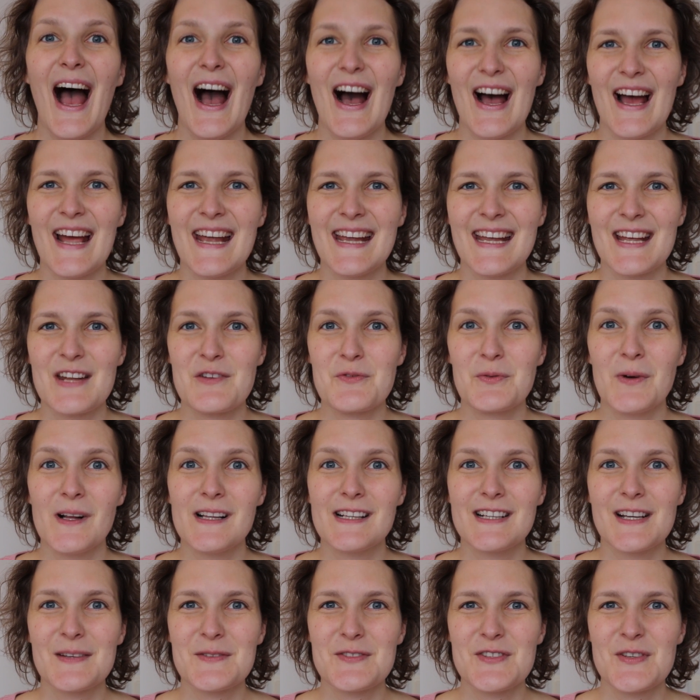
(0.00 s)
Hi and
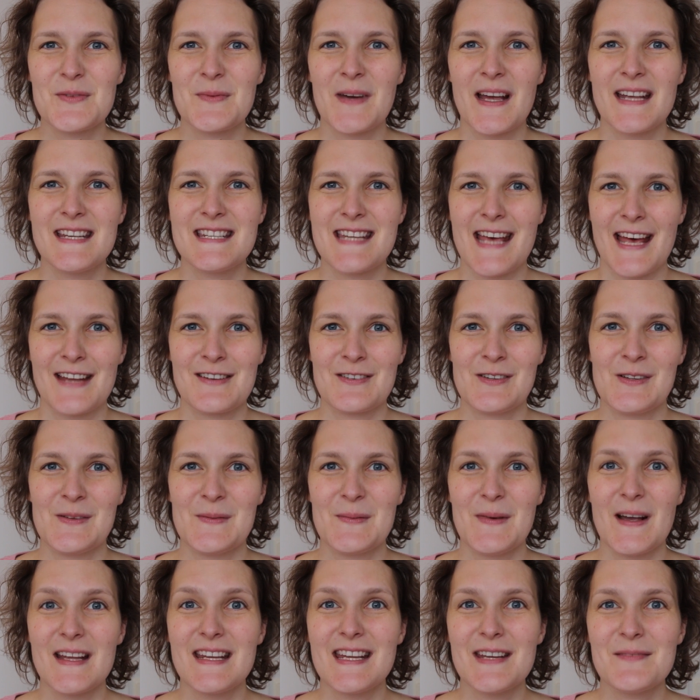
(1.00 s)
welcome to my channel.
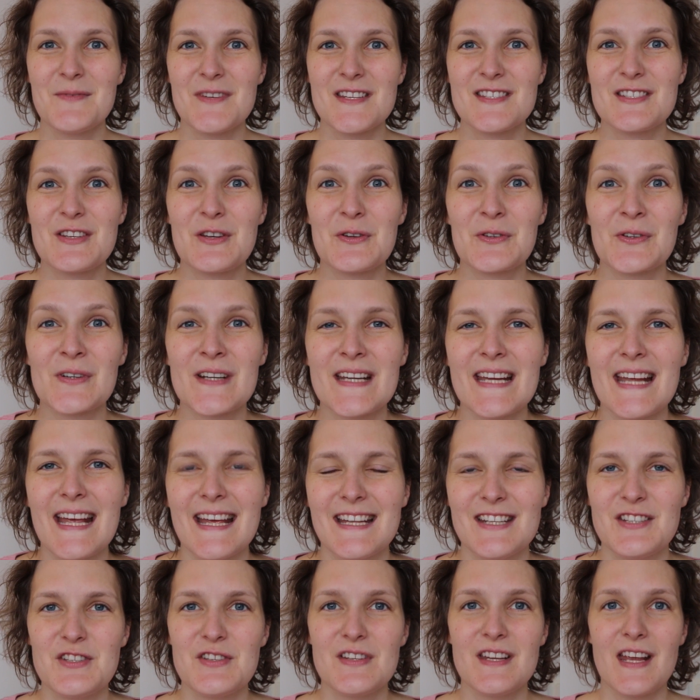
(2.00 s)
My name is Yuri
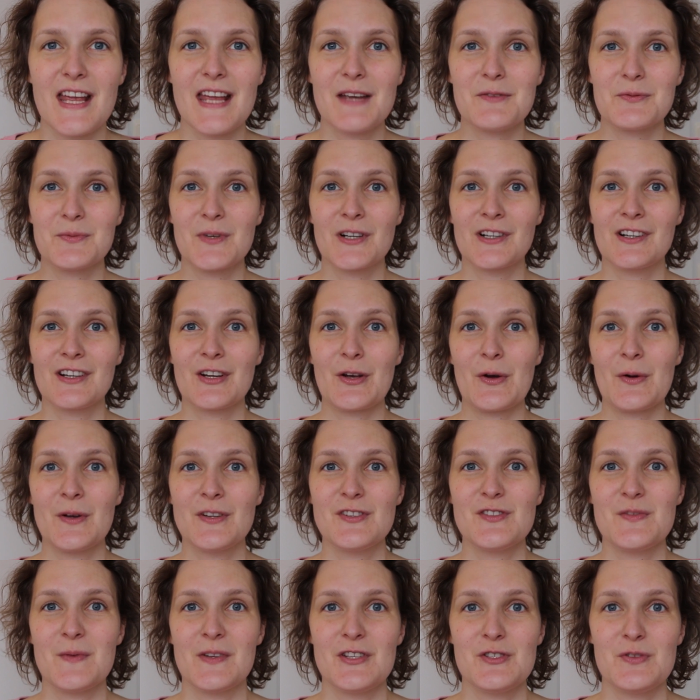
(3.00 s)
and today we're
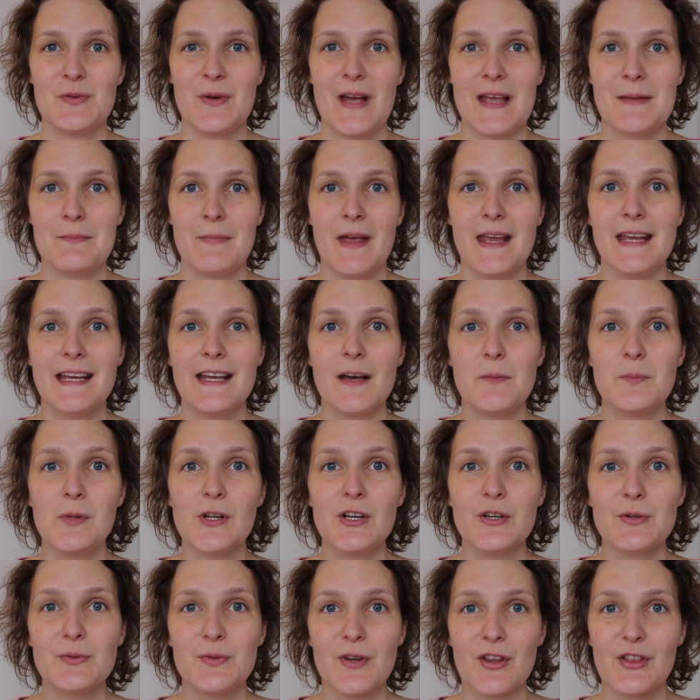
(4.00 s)
going to do a makeup
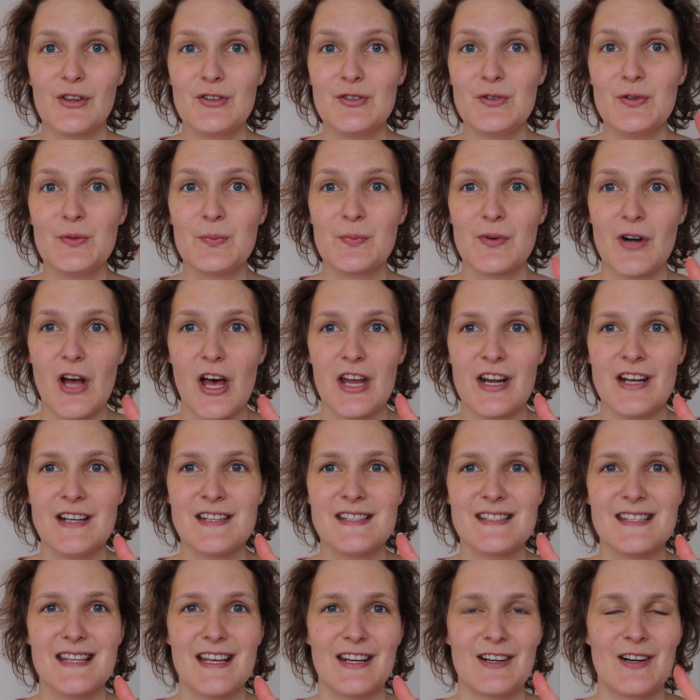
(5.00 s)
look with two
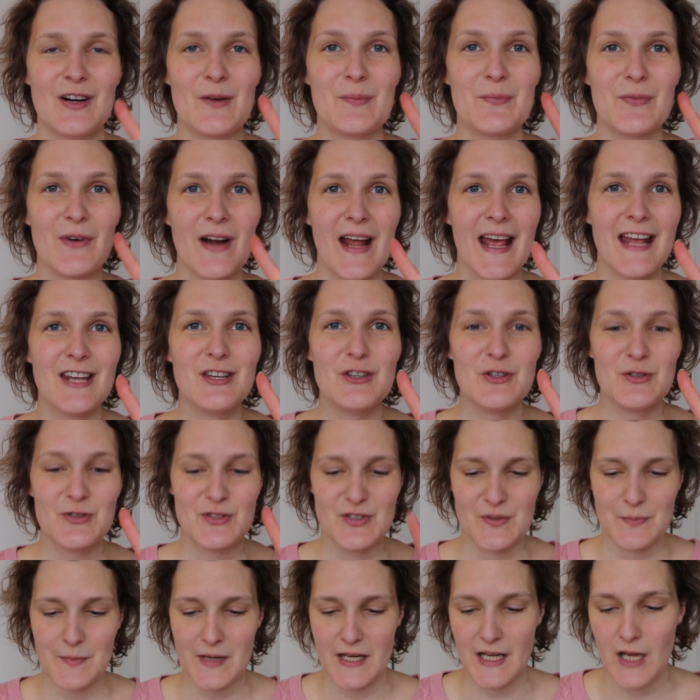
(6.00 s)
products that are brand new
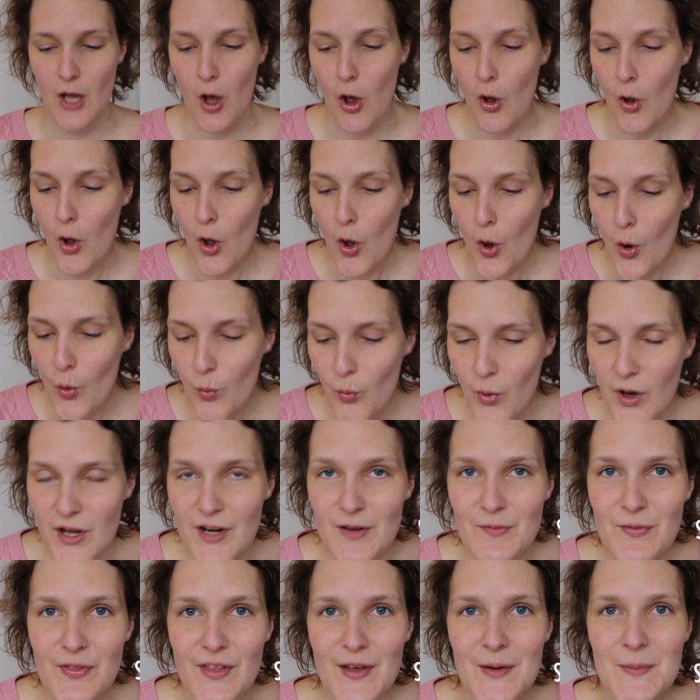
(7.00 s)
to me. One
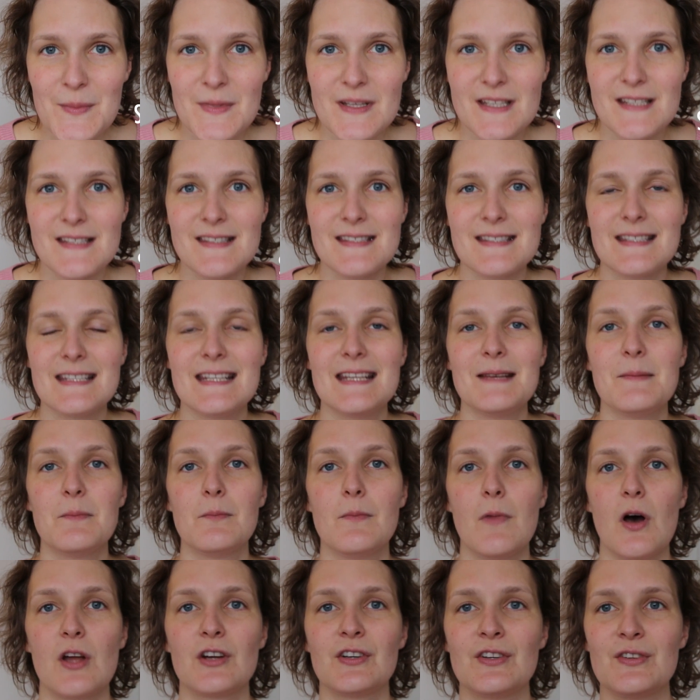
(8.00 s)
of them is the
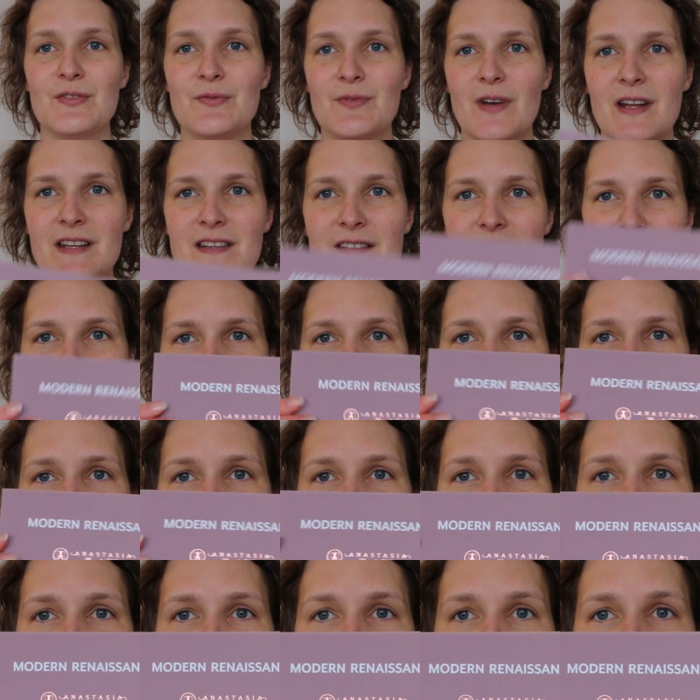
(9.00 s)
Modern
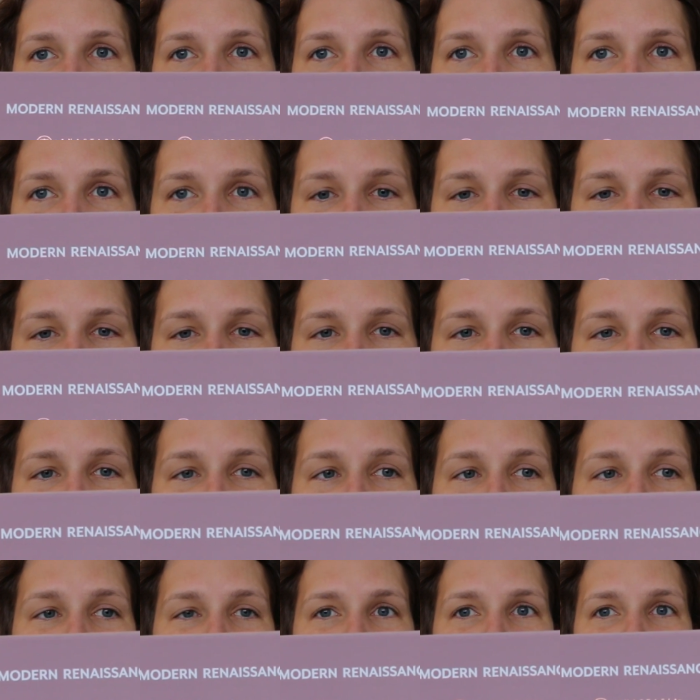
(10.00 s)
Renaissance by
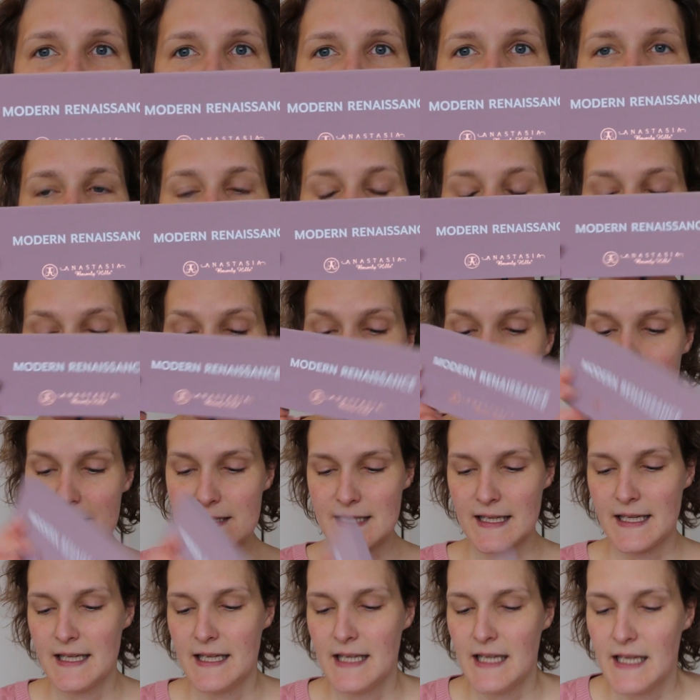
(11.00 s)
Anastasia Beverly
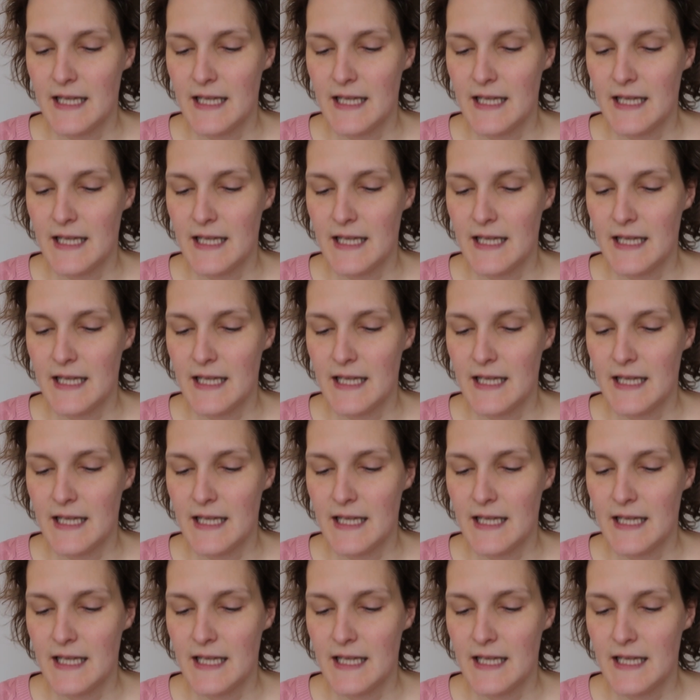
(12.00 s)
Hills